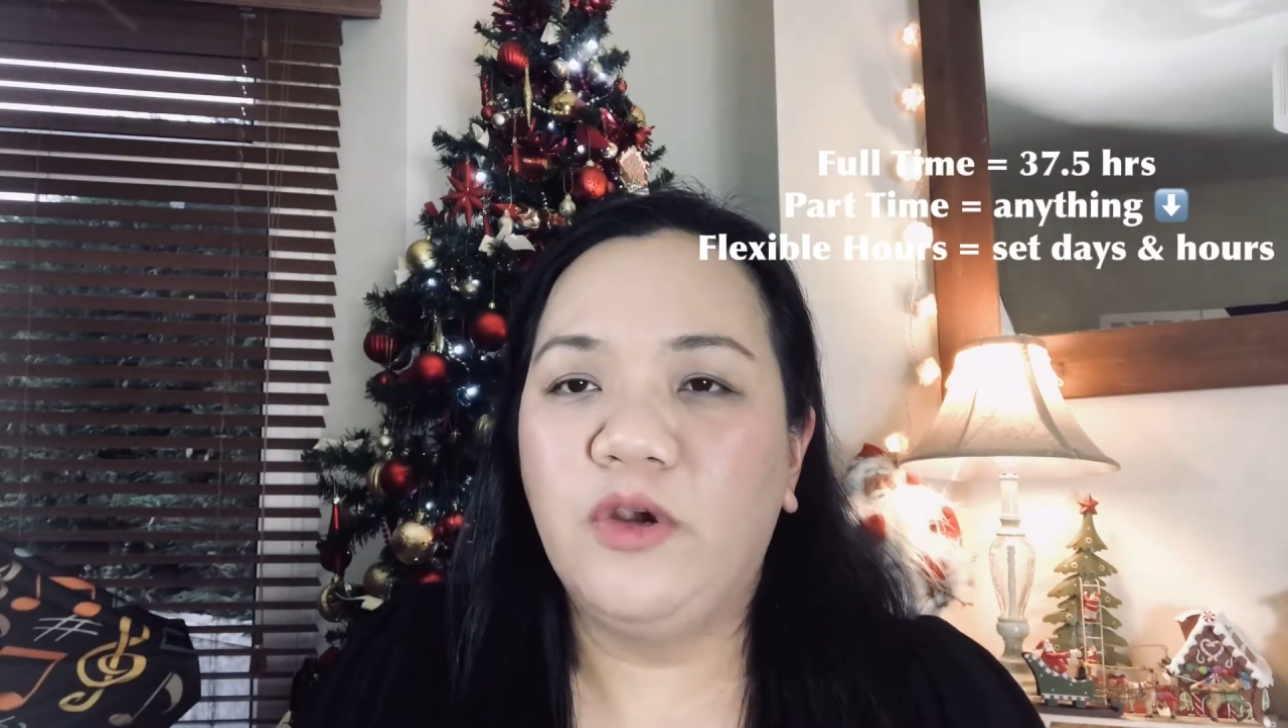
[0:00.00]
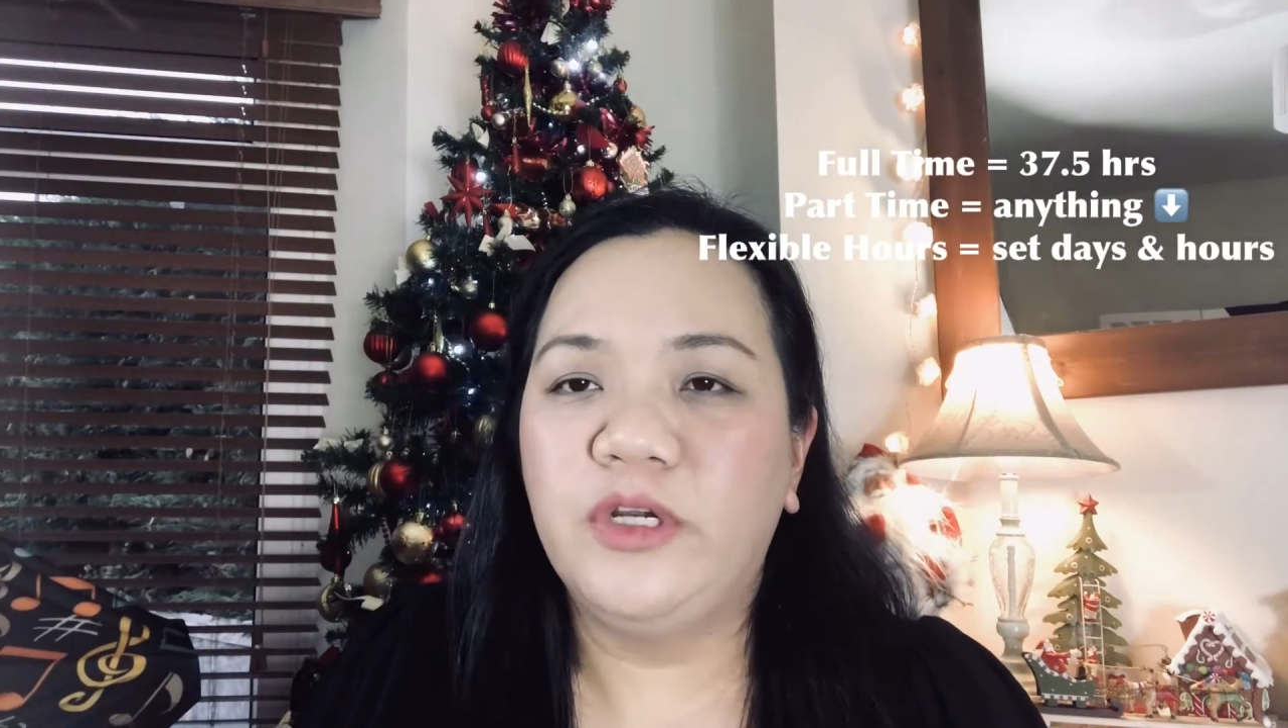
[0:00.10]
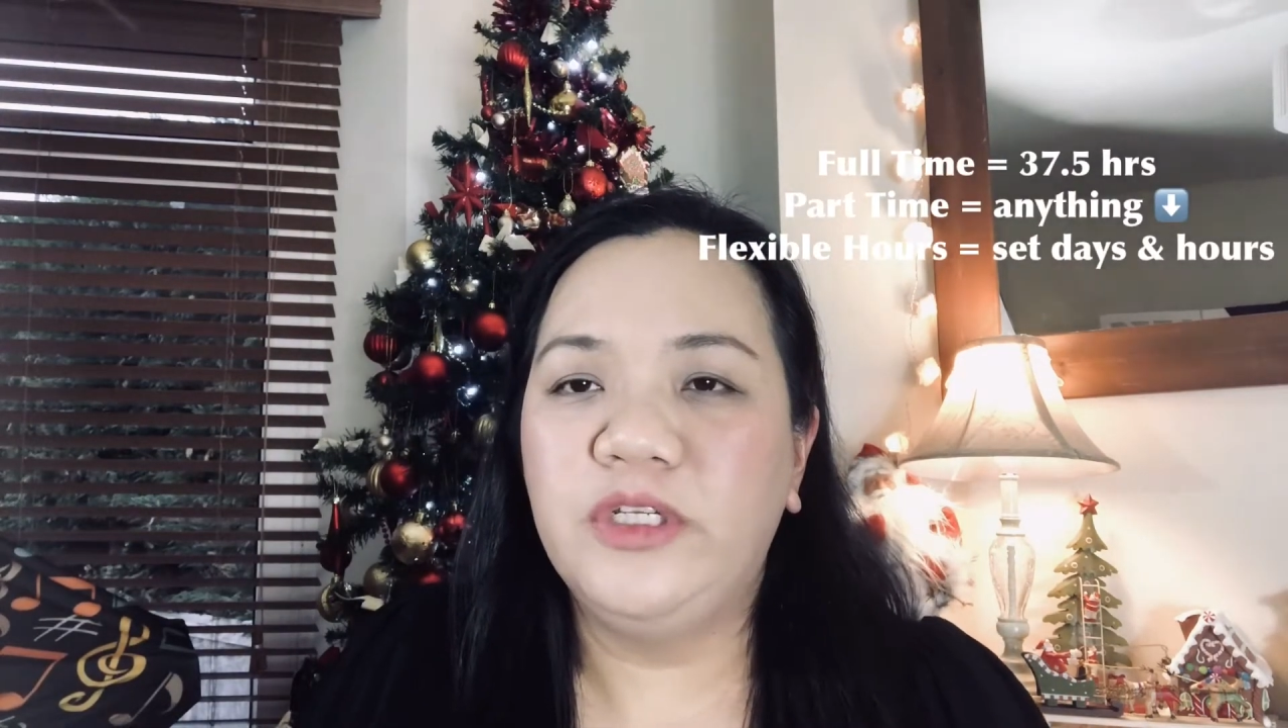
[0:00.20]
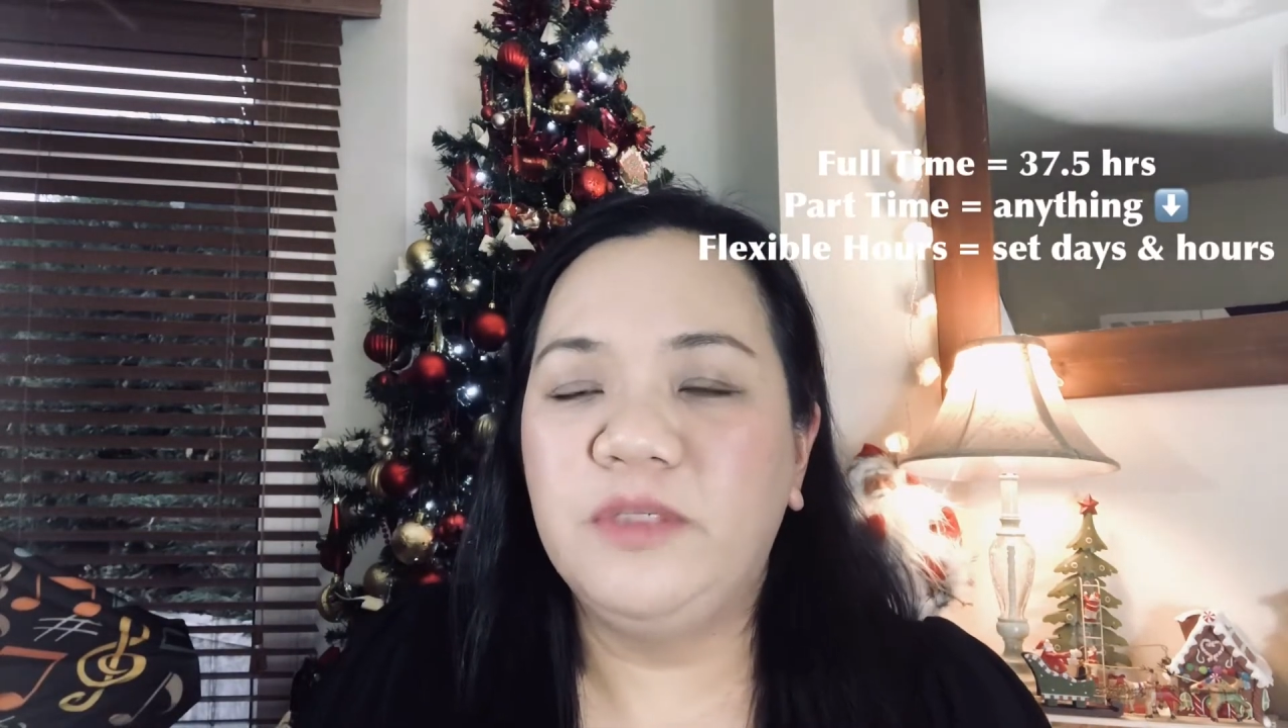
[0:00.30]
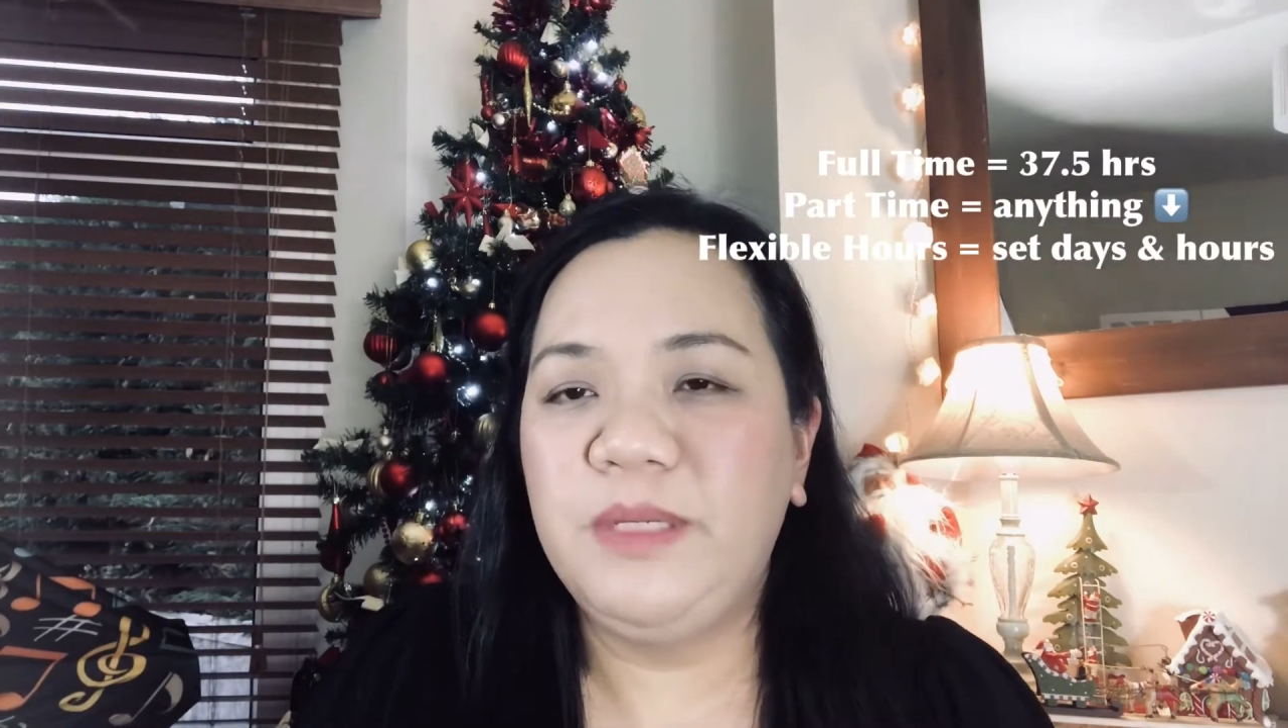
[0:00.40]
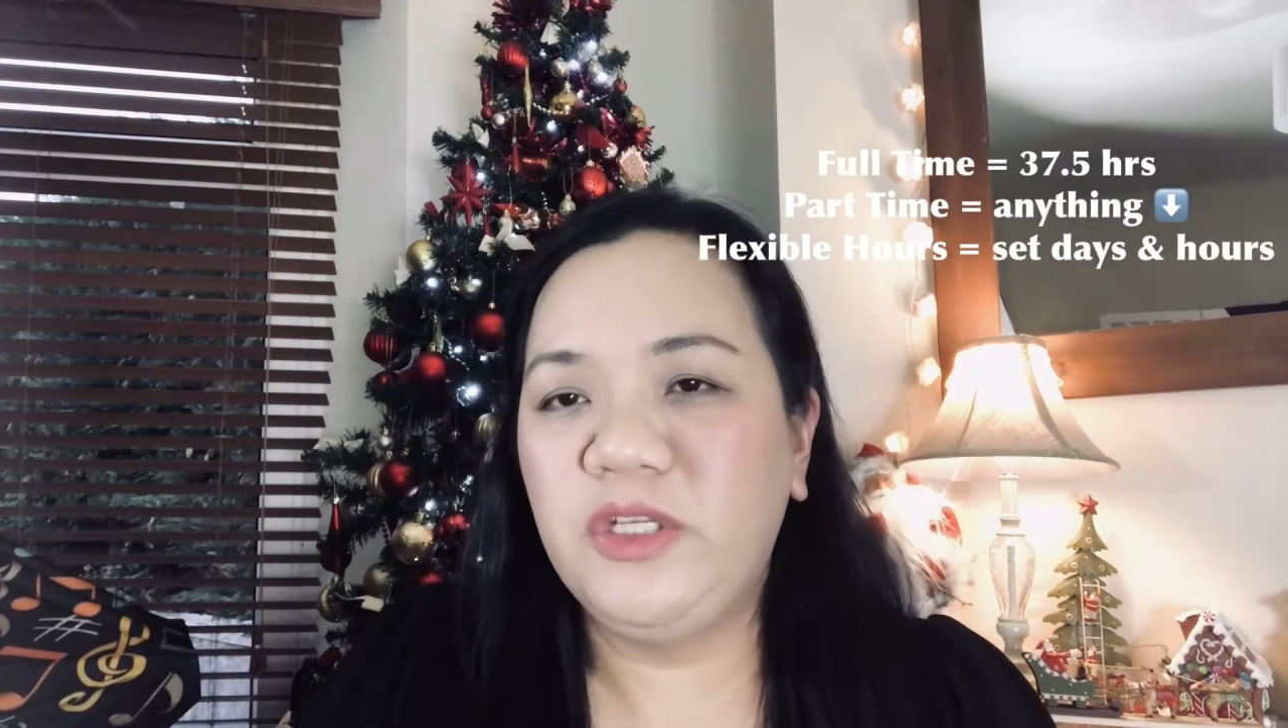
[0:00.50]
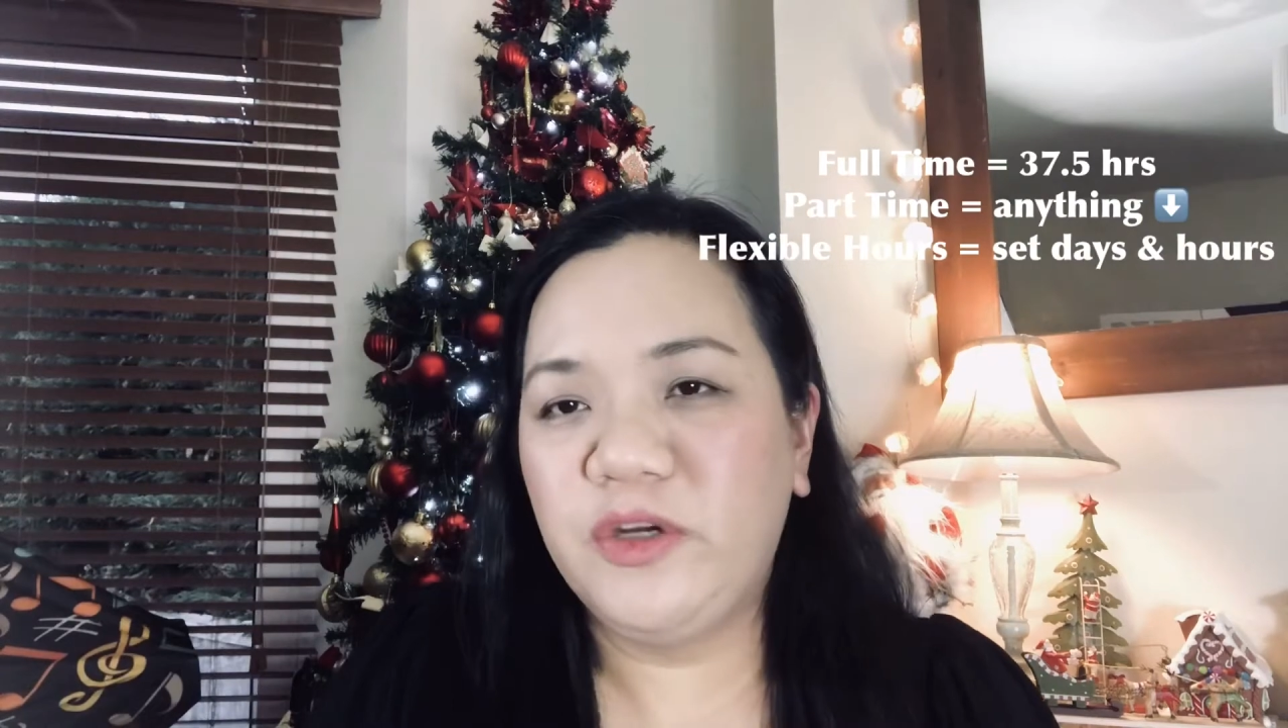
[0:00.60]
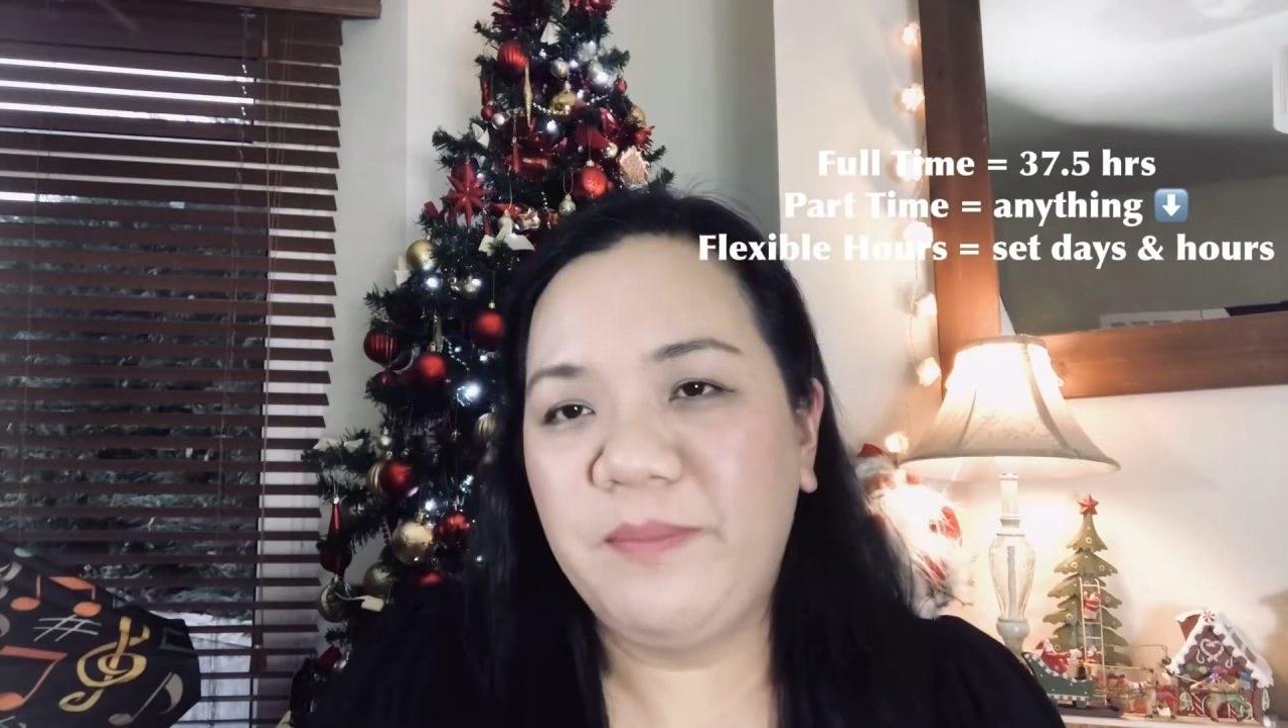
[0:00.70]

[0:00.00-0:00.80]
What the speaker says: or you speak to your